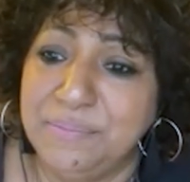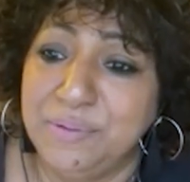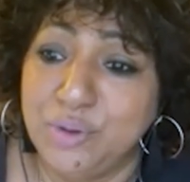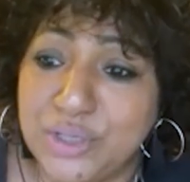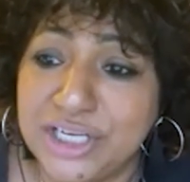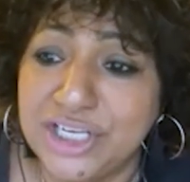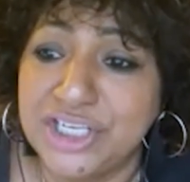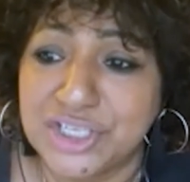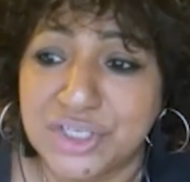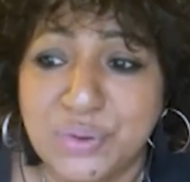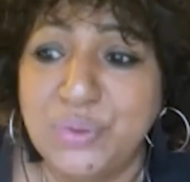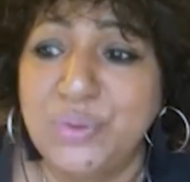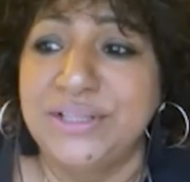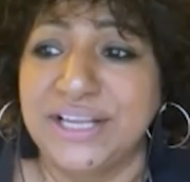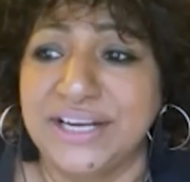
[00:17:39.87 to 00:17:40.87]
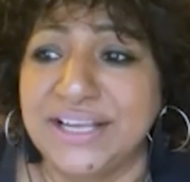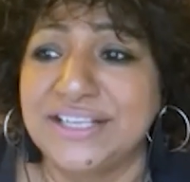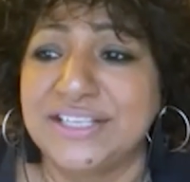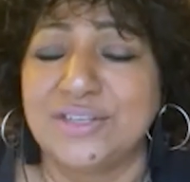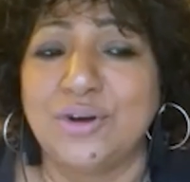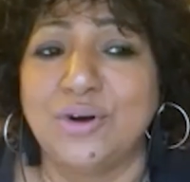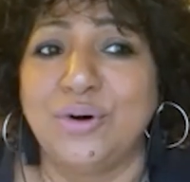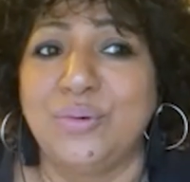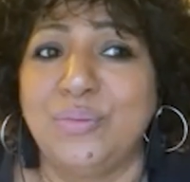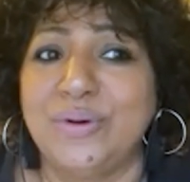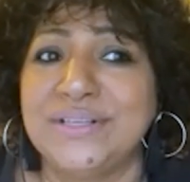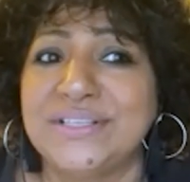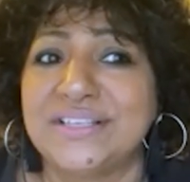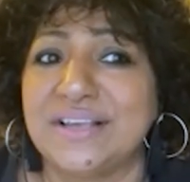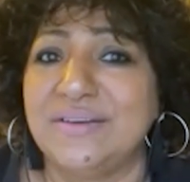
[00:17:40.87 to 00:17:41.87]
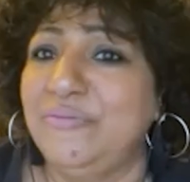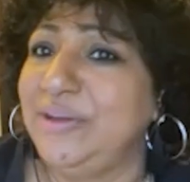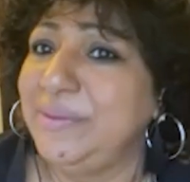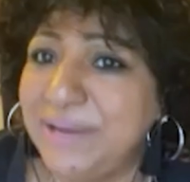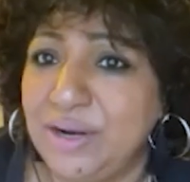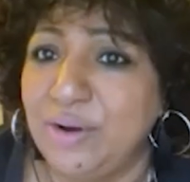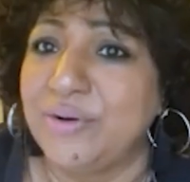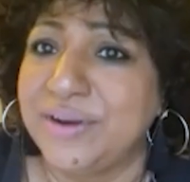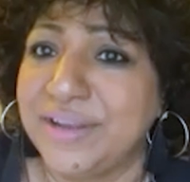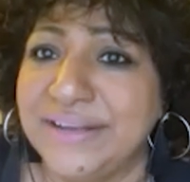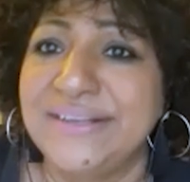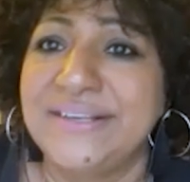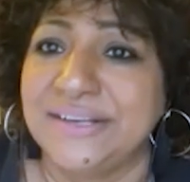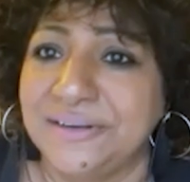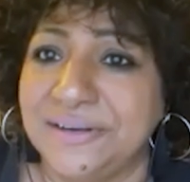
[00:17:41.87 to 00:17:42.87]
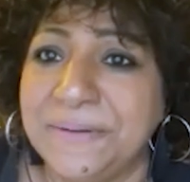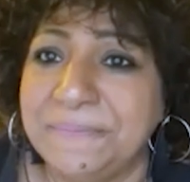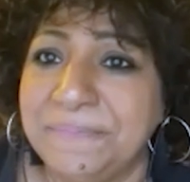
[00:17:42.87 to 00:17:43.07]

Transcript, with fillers: beauty school that I saw was women oriented.